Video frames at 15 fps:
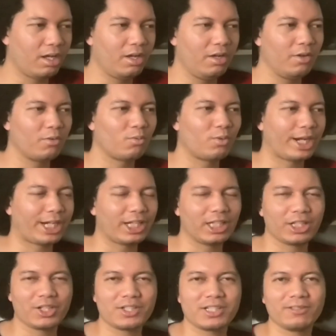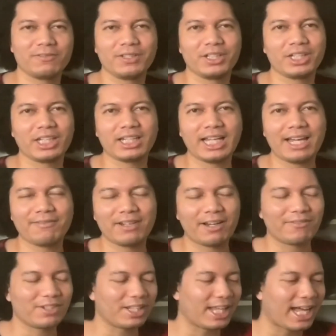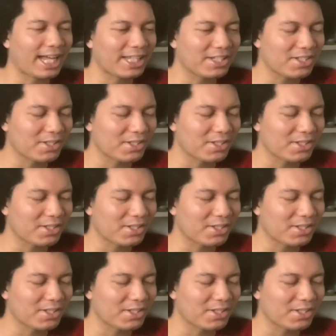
regular civilian life after that.